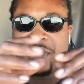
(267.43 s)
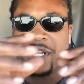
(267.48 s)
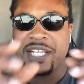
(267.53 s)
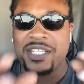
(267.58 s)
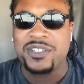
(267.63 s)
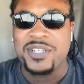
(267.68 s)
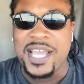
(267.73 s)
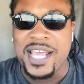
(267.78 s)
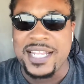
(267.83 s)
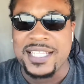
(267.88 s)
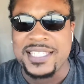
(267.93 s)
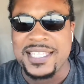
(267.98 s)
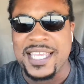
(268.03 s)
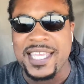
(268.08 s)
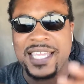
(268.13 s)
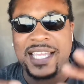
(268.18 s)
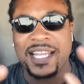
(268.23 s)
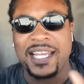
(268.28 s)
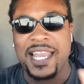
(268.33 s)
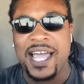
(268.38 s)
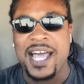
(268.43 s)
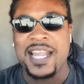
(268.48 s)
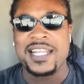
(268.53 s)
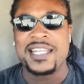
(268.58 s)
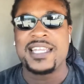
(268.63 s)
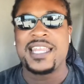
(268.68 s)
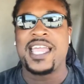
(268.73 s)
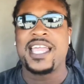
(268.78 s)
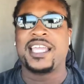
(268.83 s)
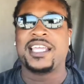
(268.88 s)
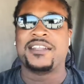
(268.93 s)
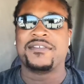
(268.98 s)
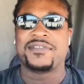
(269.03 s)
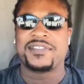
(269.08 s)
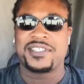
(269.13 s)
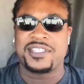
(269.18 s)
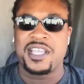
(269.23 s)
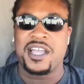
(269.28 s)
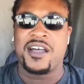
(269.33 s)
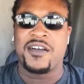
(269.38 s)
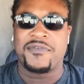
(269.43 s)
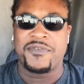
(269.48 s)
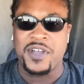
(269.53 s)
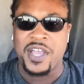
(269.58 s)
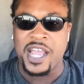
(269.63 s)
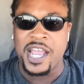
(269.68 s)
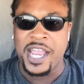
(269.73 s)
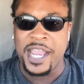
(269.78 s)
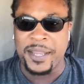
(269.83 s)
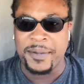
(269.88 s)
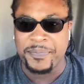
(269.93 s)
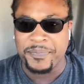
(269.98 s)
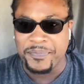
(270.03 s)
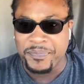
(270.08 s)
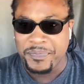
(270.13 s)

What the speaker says: that try to tell you a lot of negative stuff, all right?